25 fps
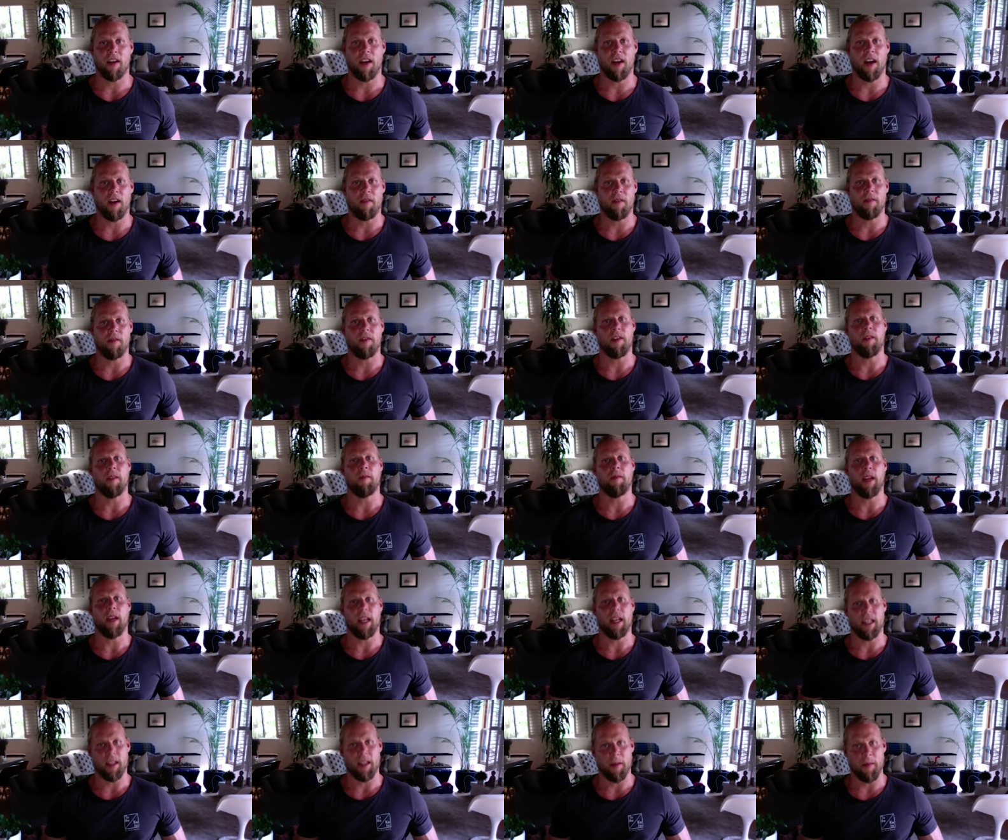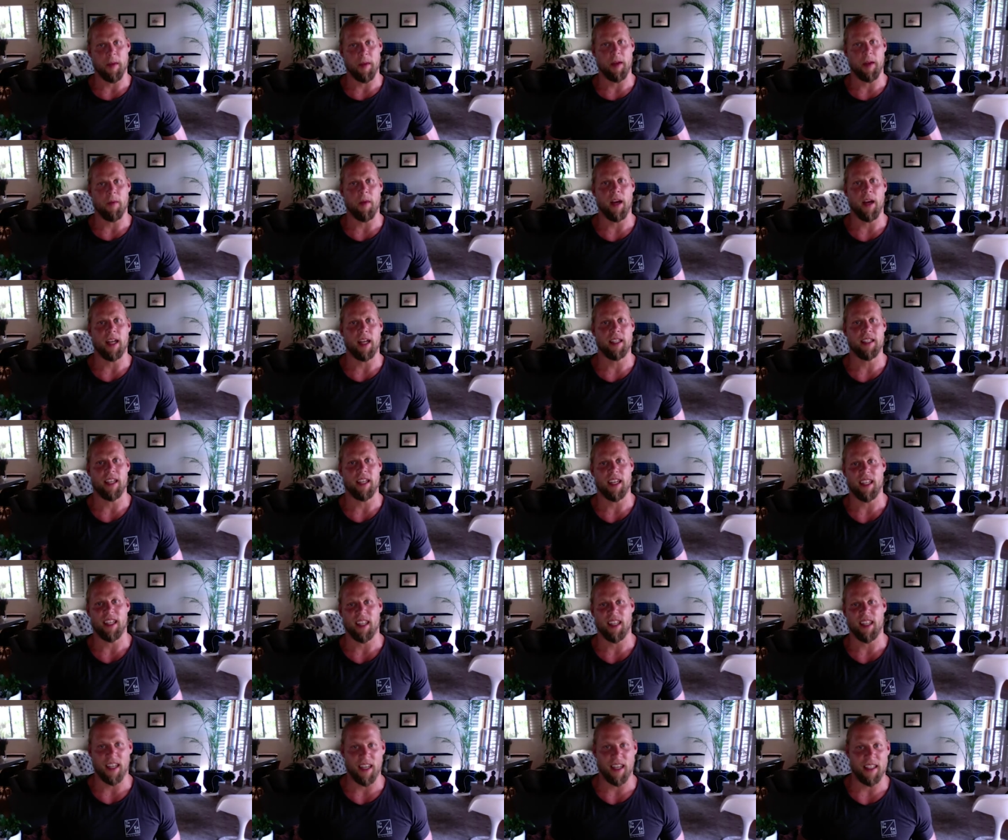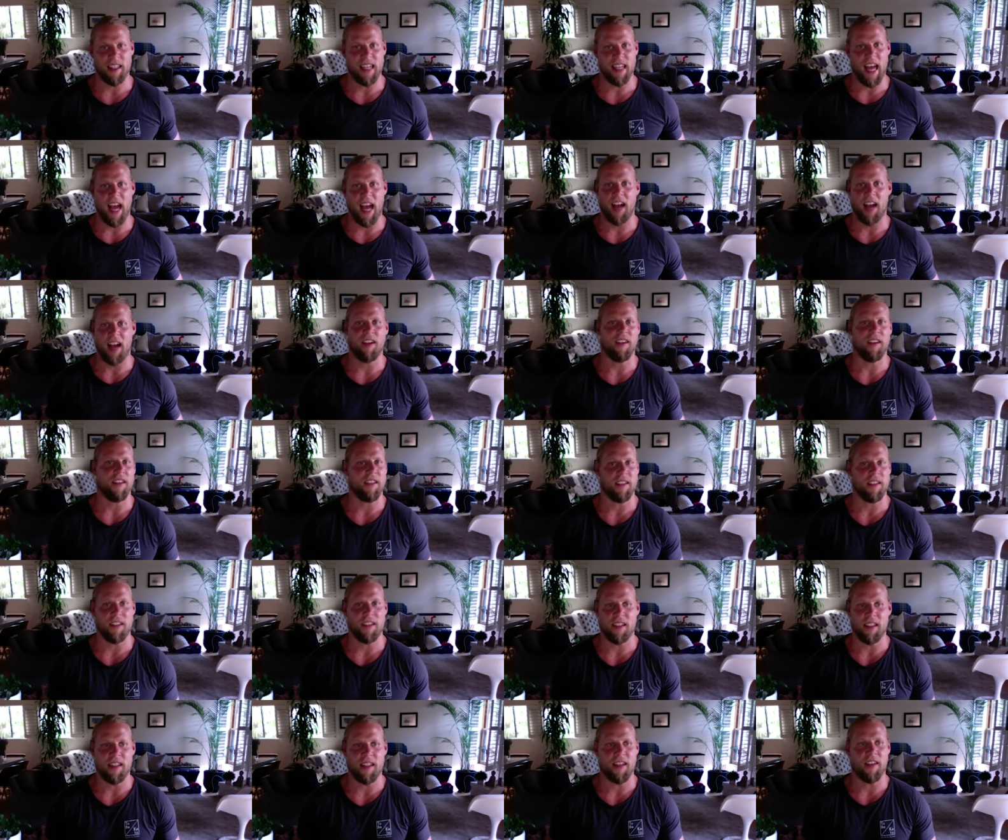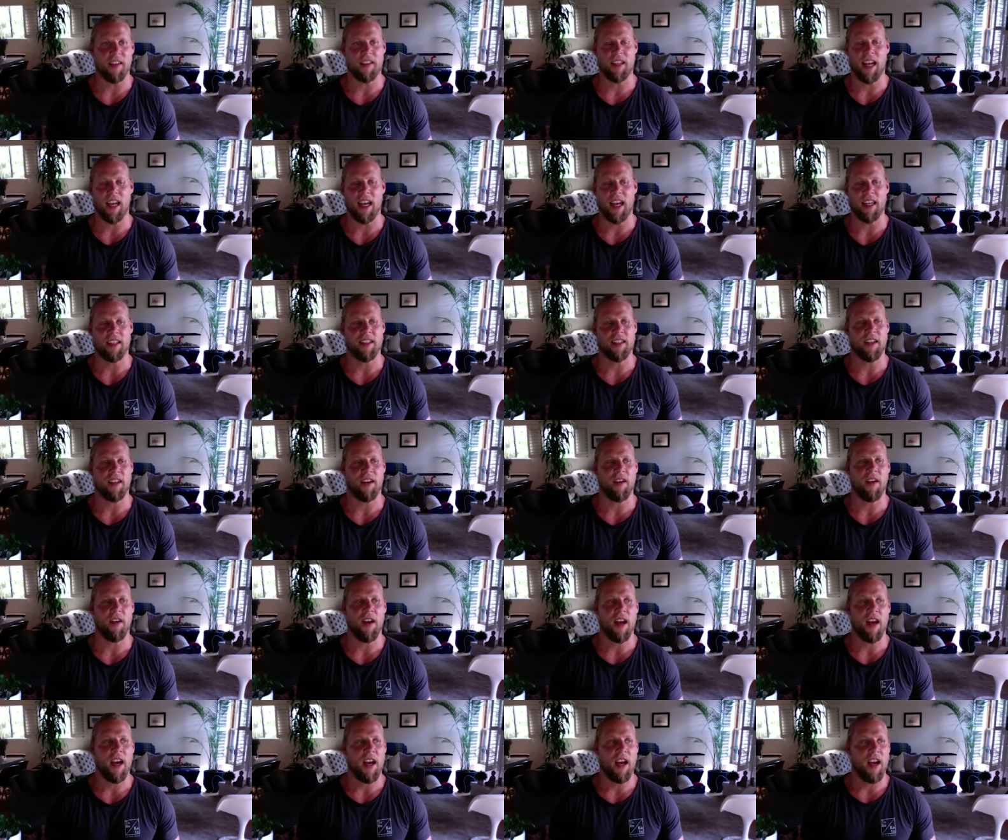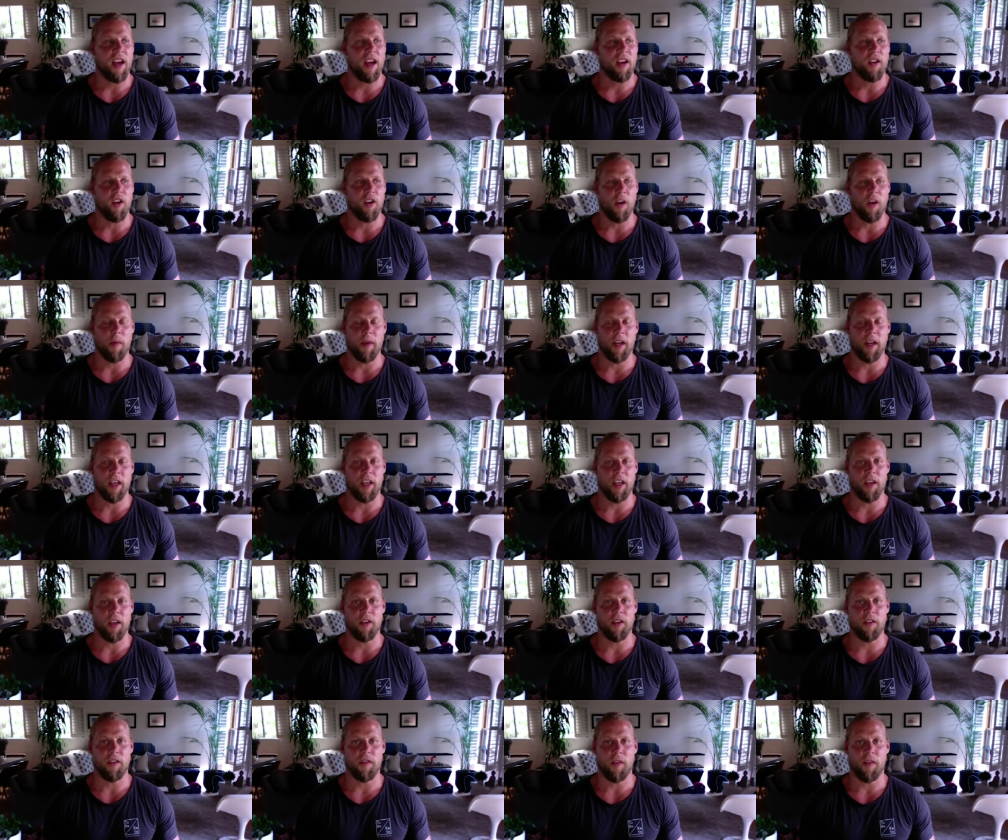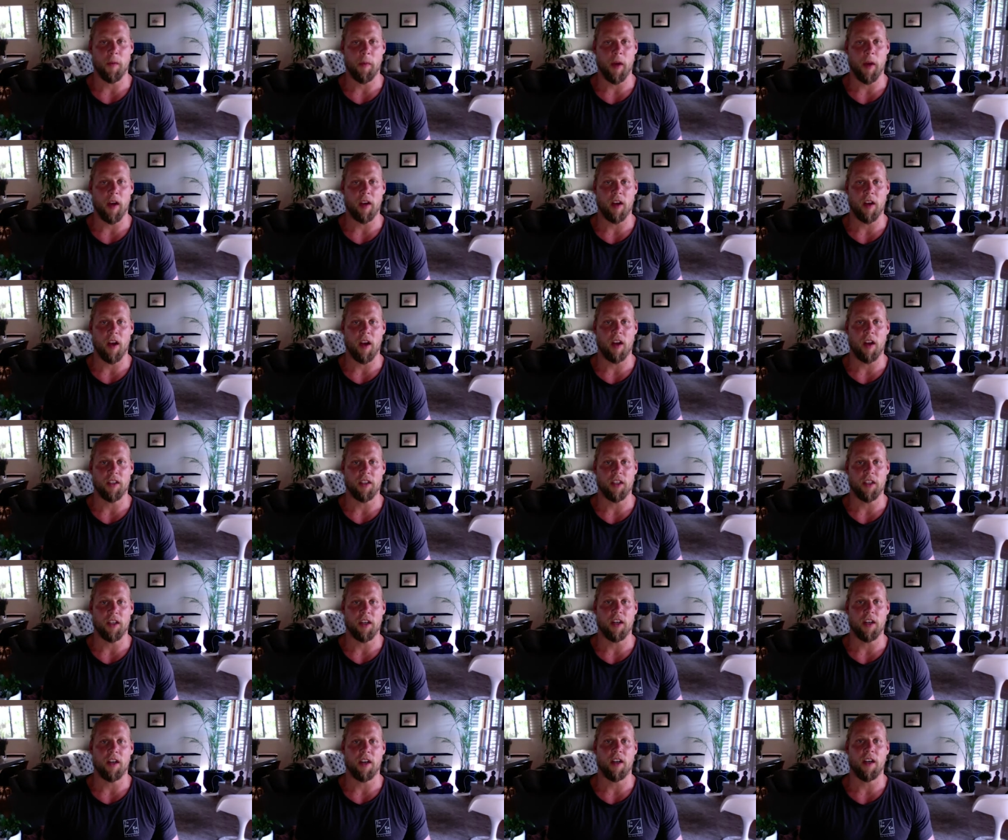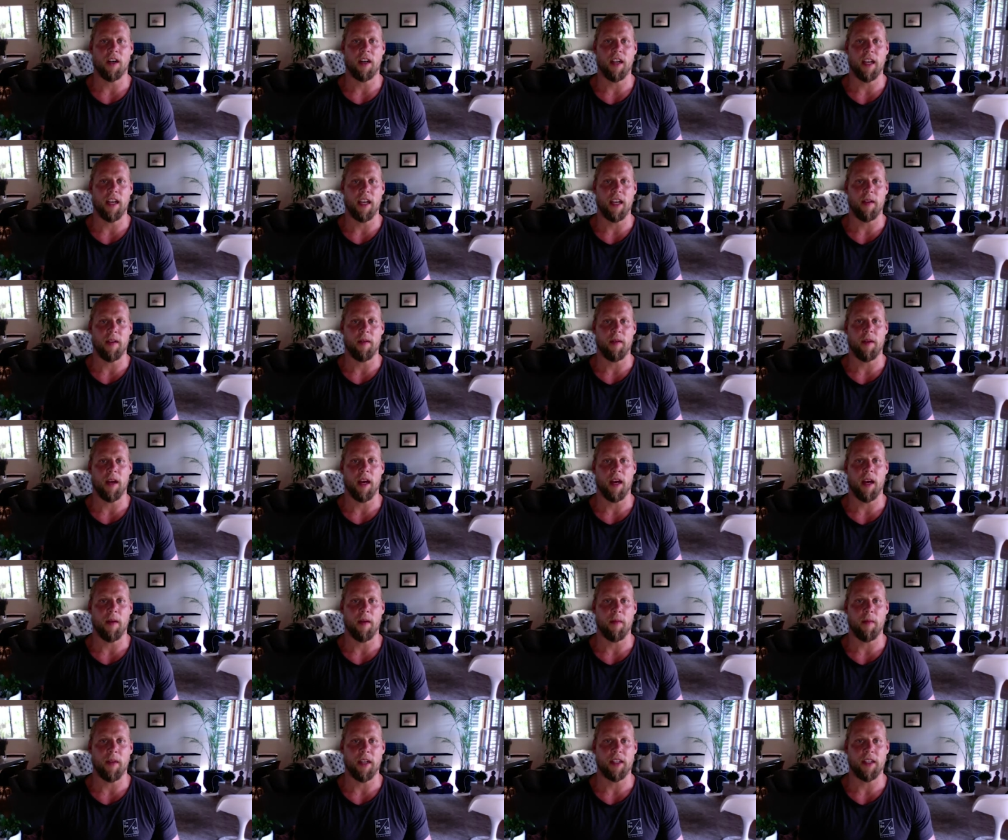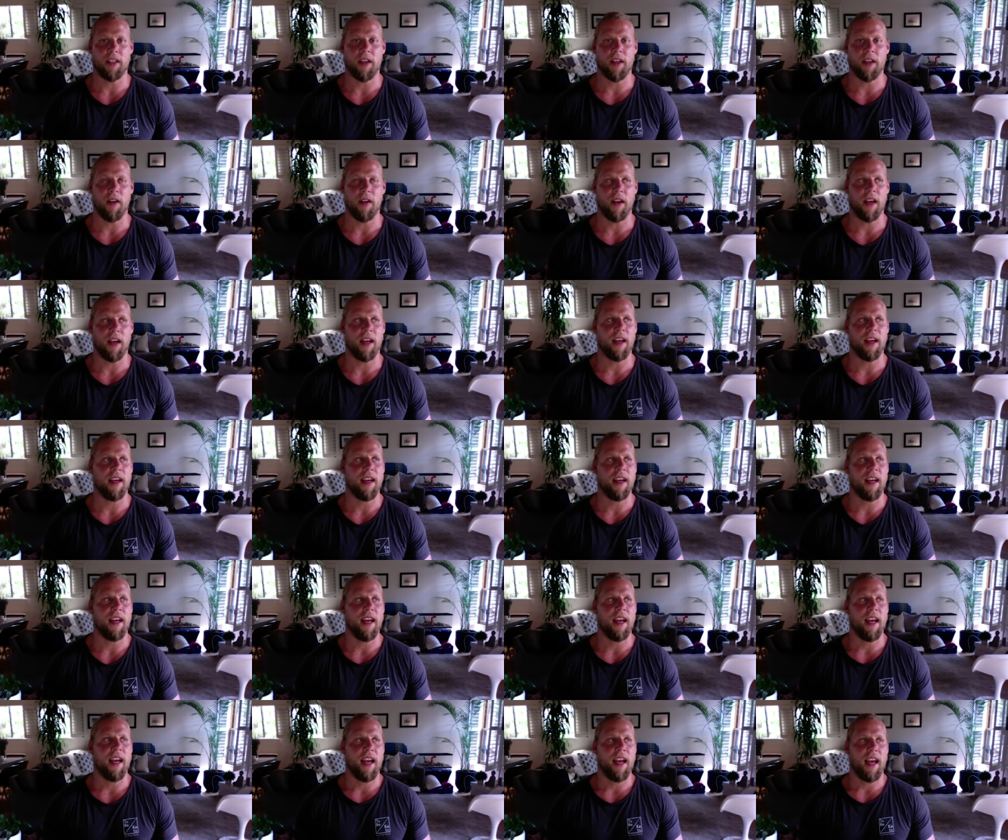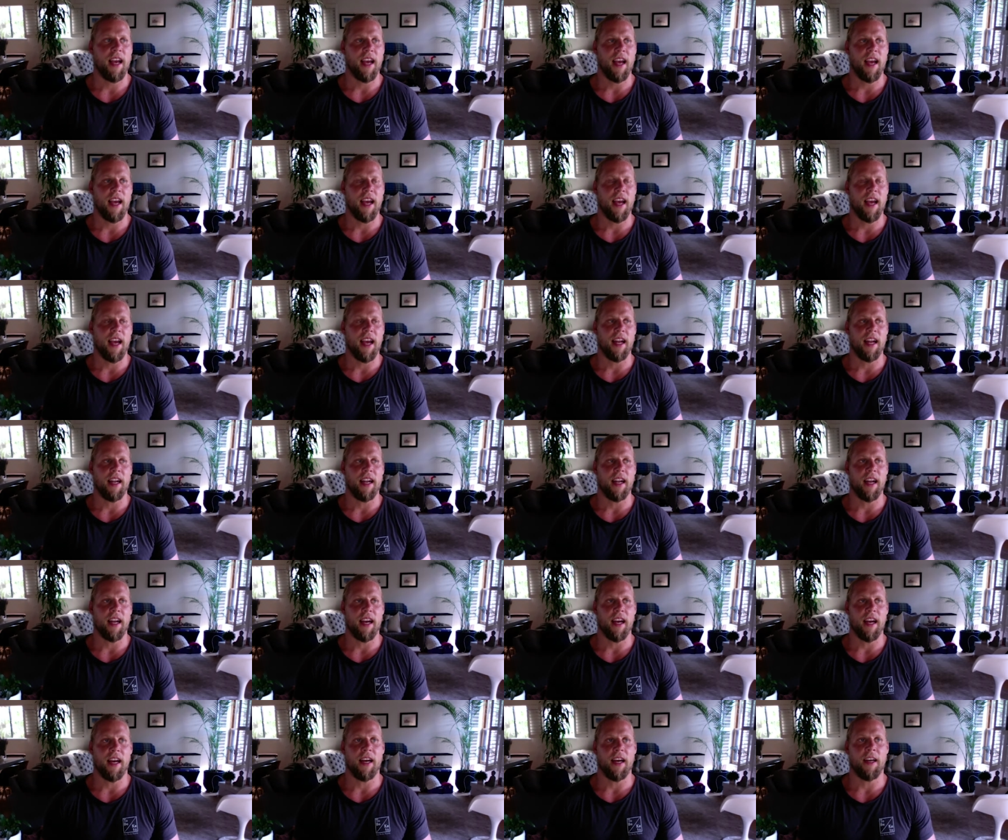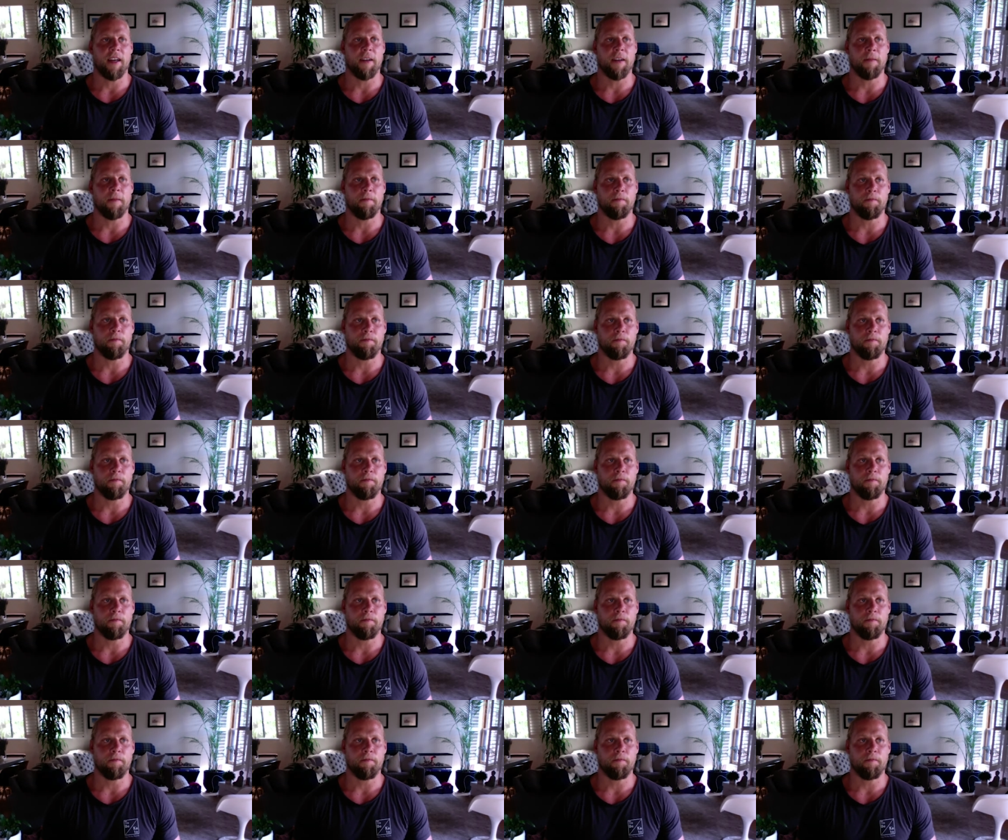come from like the Midwest, like the tackles and those guys. So grew up in a huge football culture in uh, Minnesota. And um,